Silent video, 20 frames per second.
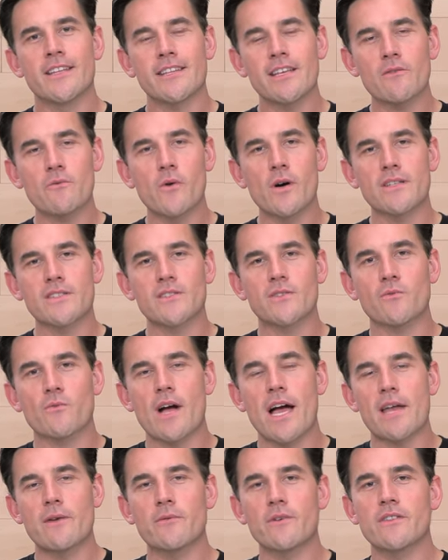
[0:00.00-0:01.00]
that wants to
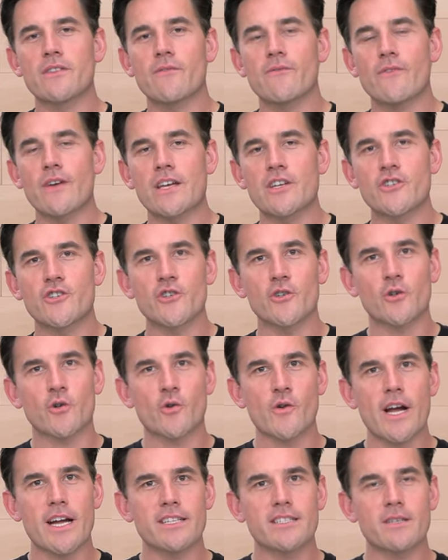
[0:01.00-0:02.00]
ride with the face shield
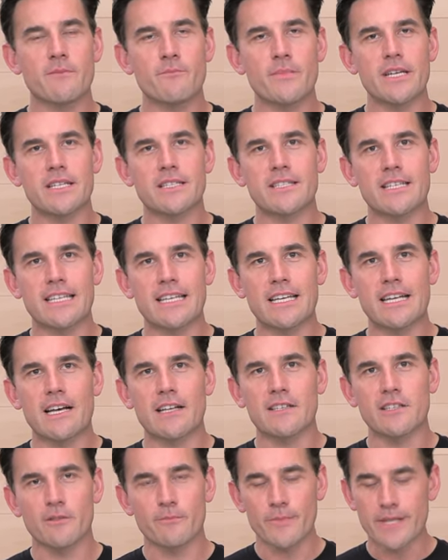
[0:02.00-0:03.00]
cracked a bit to get
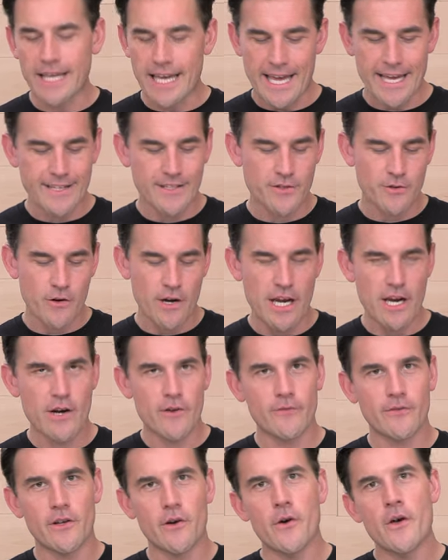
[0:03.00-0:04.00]
a little bit extra
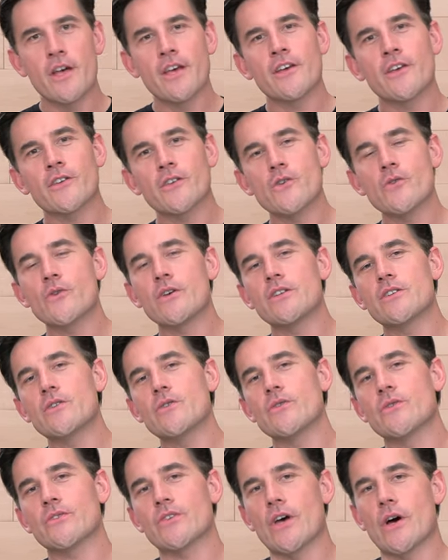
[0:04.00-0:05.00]
airflow, you can
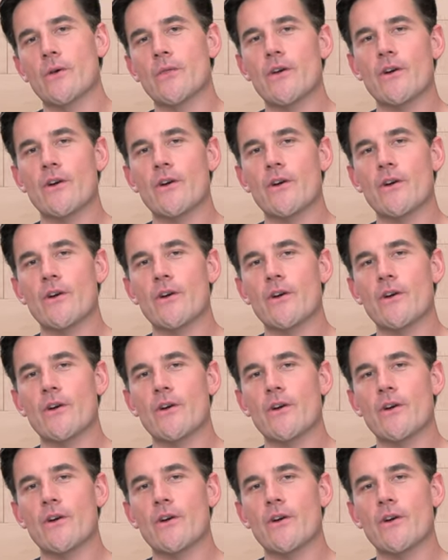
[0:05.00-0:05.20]
do so.